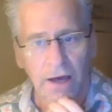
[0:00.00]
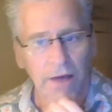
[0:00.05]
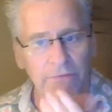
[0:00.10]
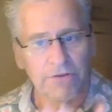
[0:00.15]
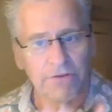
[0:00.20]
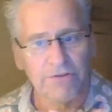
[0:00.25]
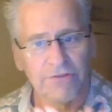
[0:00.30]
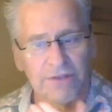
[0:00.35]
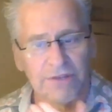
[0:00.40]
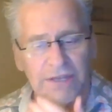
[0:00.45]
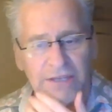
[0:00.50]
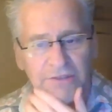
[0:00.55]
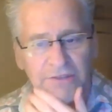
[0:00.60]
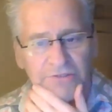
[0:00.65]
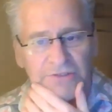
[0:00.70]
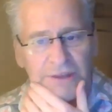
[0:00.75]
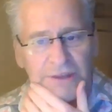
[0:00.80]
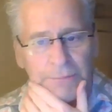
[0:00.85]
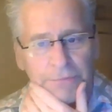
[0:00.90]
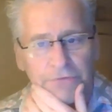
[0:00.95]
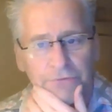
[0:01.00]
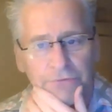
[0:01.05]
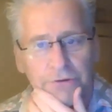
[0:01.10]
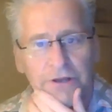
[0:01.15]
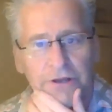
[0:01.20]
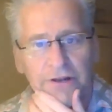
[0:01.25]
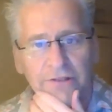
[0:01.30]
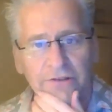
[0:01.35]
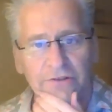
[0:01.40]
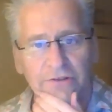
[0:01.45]
this key step
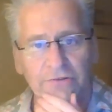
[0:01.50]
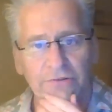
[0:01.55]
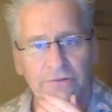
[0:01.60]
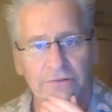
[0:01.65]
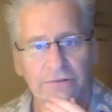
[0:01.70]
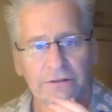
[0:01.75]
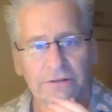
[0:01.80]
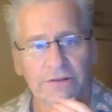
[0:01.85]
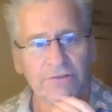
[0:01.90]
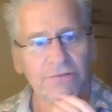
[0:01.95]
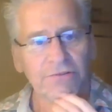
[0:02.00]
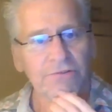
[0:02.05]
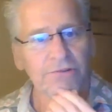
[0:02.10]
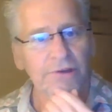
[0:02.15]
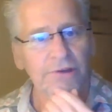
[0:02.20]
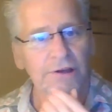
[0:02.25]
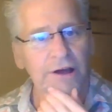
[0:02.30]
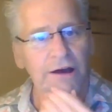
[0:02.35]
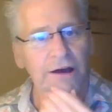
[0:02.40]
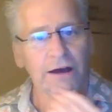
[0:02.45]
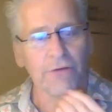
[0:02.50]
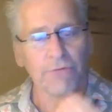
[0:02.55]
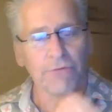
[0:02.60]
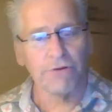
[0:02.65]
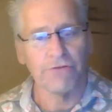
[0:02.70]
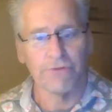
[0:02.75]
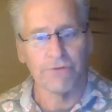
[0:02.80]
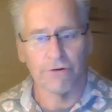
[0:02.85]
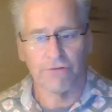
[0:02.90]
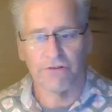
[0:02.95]
3 to this
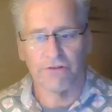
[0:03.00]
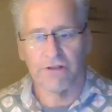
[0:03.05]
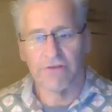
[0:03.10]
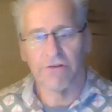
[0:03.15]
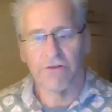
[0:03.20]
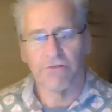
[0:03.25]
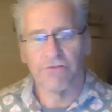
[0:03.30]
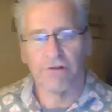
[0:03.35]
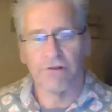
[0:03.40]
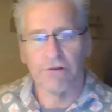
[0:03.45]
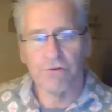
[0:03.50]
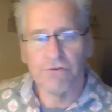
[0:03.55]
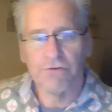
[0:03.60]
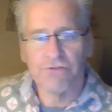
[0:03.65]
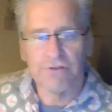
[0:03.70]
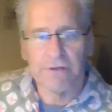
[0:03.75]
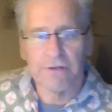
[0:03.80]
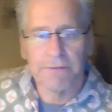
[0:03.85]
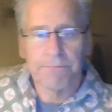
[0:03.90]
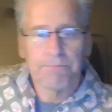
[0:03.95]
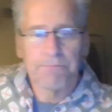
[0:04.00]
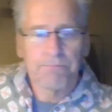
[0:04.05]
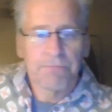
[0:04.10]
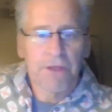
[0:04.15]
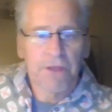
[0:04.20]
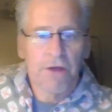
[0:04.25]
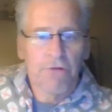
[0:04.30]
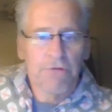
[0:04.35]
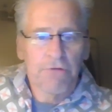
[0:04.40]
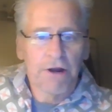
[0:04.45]
researching the solution,
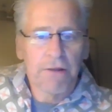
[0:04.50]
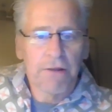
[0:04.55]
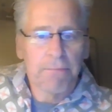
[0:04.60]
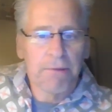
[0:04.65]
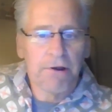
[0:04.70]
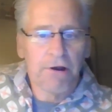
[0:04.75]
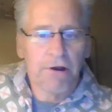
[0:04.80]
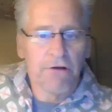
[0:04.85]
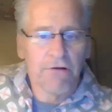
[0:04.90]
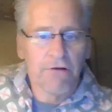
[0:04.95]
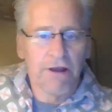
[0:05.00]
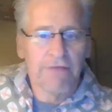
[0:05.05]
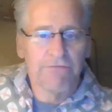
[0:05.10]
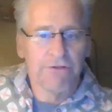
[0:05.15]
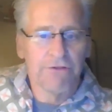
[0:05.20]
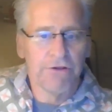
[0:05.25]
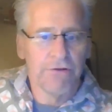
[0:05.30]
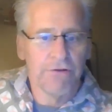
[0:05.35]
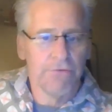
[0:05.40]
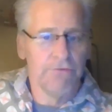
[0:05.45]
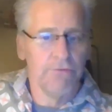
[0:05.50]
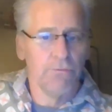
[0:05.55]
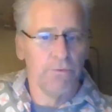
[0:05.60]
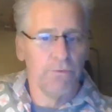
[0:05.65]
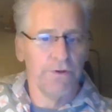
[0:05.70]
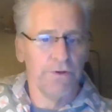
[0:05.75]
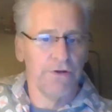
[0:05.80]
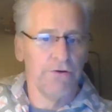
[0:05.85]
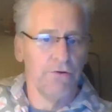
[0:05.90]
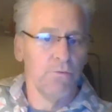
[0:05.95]
write a paragraph in
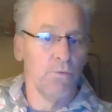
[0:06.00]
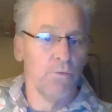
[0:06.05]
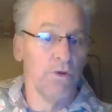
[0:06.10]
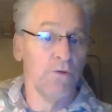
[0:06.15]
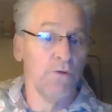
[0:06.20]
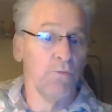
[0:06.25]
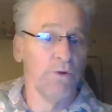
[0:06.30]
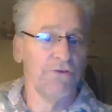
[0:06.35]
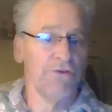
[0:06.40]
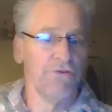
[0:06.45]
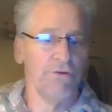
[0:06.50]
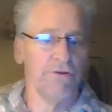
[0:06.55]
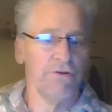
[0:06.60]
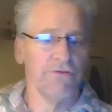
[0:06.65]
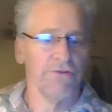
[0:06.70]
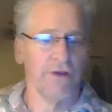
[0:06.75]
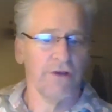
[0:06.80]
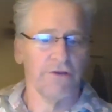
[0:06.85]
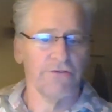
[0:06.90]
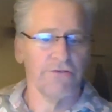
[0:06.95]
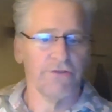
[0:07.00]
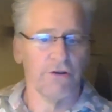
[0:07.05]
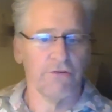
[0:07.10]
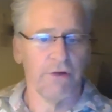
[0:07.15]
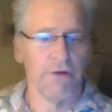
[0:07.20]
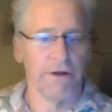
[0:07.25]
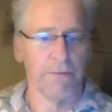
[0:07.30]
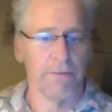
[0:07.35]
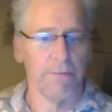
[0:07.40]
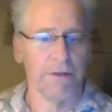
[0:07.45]
which you discuss the
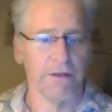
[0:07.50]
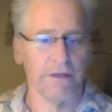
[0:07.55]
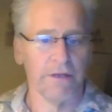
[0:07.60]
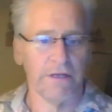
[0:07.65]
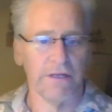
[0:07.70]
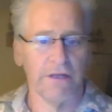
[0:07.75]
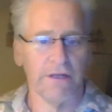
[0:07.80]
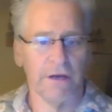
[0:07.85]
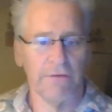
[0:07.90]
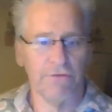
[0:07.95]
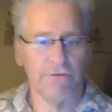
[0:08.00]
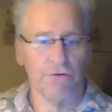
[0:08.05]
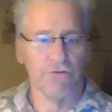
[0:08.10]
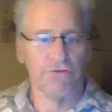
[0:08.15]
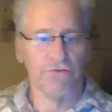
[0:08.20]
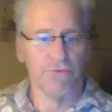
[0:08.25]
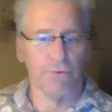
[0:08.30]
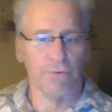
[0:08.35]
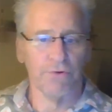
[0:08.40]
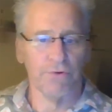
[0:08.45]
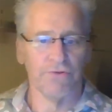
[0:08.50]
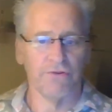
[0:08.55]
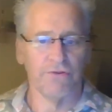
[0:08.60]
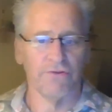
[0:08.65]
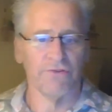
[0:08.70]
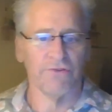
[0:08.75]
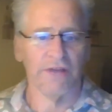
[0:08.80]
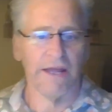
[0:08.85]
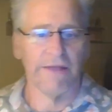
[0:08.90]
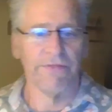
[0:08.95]
credibility of your
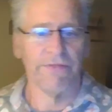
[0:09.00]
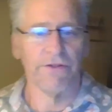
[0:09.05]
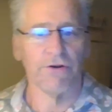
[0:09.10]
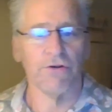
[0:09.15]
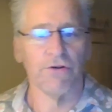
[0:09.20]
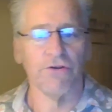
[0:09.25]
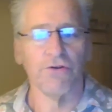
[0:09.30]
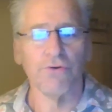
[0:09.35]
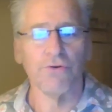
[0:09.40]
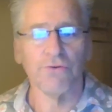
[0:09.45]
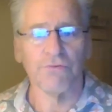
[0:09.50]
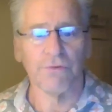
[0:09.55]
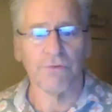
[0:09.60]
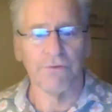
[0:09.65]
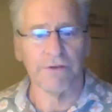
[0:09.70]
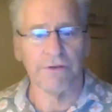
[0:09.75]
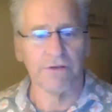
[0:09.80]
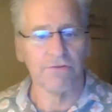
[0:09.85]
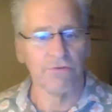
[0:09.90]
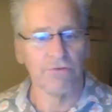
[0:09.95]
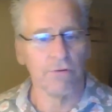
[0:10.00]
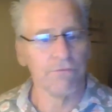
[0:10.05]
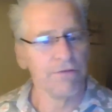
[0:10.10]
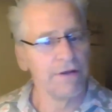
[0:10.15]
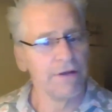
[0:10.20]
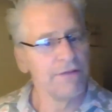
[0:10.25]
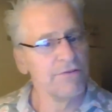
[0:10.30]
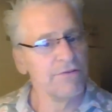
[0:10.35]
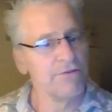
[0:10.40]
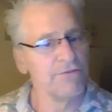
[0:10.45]
sources and their usefulness. Don't
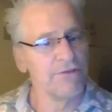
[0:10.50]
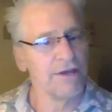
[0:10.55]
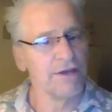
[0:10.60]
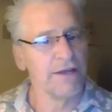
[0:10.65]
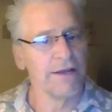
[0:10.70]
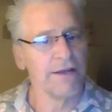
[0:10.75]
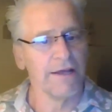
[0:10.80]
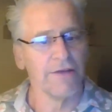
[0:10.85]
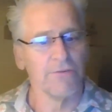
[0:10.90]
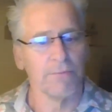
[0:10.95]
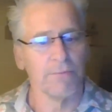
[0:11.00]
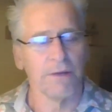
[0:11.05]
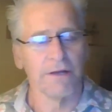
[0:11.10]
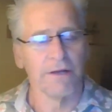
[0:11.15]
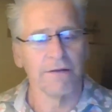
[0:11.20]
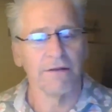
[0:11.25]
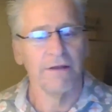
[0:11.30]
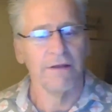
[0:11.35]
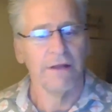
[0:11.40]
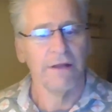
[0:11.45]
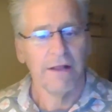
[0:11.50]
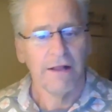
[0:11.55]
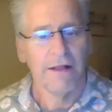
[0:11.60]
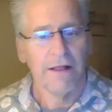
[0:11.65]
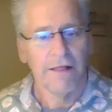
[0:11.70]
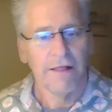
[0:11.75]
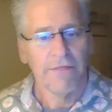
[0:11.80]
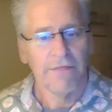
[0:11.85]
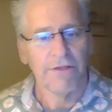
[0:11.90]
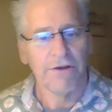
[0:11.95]
forget the second aspect,
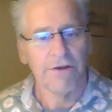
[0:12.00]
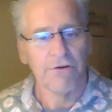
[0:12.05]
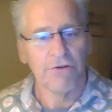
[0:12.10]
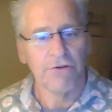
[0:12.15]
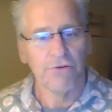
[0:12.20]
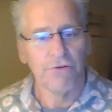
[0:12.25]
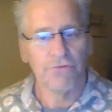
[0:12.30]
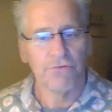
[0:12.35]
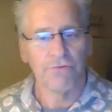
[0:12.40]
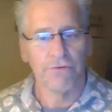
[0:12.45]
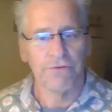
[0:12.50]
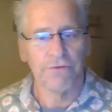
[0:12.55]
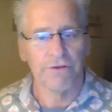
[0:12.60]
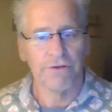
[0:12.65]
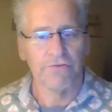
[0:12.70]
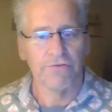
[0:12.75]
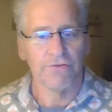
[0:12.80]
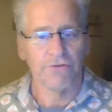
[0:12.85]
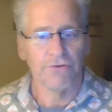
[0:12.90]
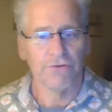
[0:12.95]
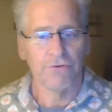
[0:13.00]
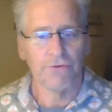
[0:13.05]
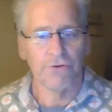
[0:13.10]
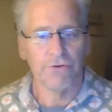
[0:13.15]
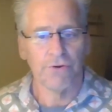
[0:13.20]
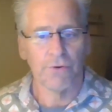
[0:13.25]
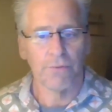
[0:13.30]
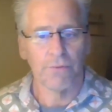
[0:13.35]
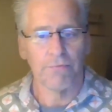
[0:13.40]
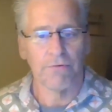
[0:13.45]
their usefulness to
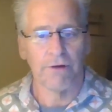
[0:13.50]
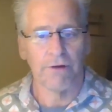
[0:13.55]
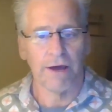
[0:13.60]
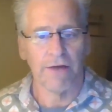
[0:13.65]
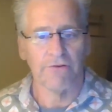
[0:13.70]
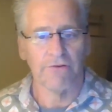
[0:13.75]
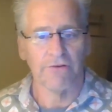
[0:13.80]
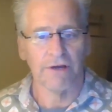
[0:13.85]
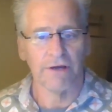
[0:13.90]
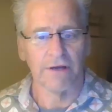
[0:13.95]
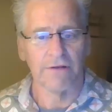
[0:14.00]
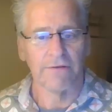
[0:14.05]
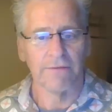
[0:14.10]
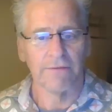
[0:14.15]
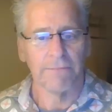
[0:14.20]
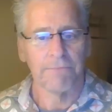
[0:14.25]
your project.